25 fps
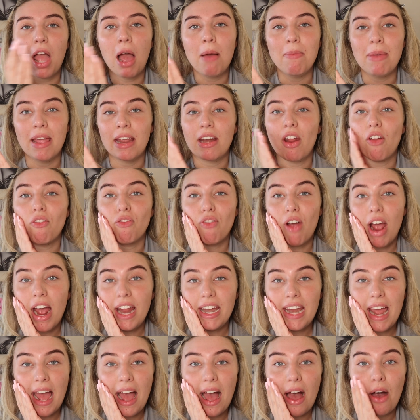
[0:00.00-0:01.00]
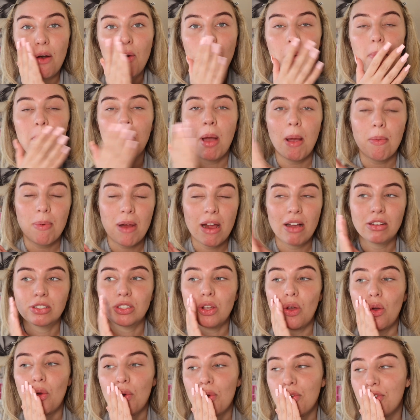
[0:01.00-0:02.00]
mean, right now my brows
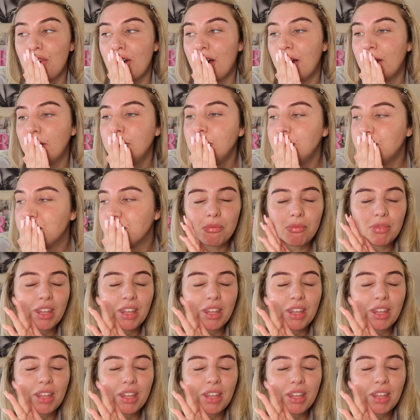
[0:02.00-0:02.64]
are awful,